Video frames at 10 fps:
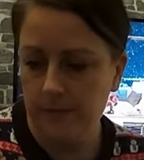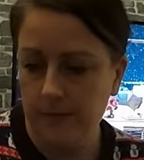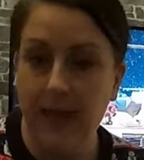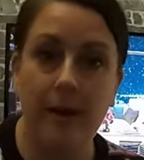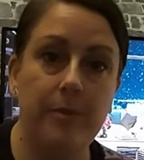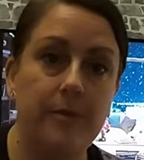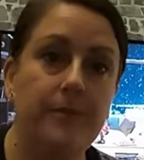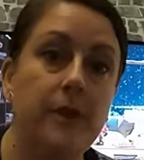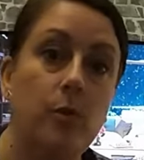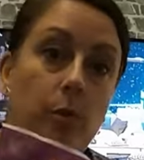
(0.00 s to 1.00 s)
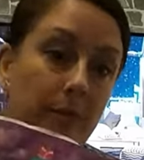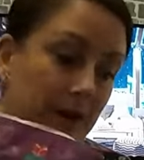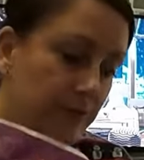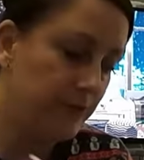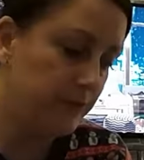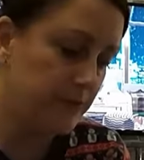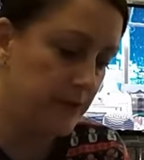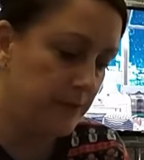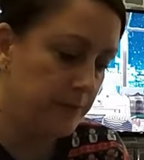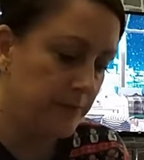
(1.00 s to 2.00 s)
Yep,
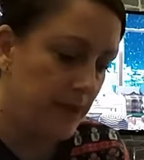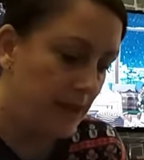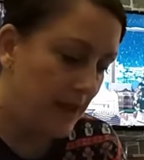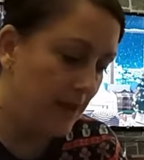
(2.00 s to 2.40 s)
£1.50.